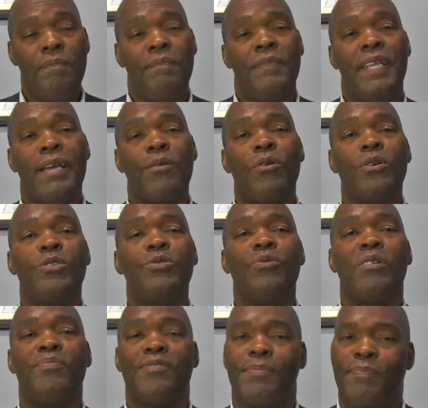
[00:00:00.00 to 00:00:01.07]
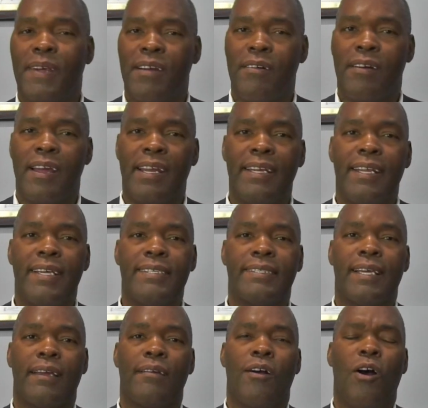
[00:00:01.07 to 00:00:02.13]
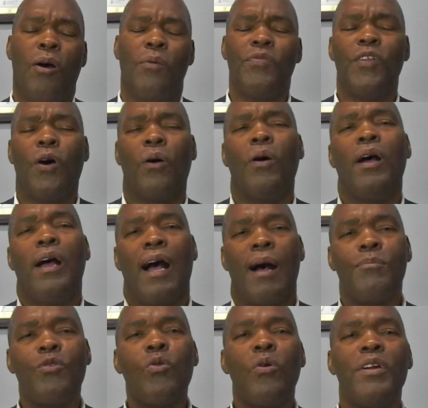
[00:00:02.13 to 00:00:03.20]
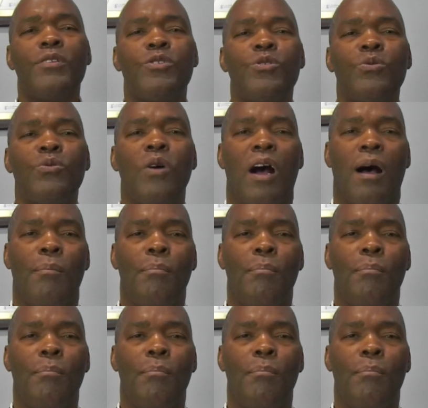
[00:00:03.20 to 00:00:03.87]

They go to a preparer and they say, oh no, I'm going to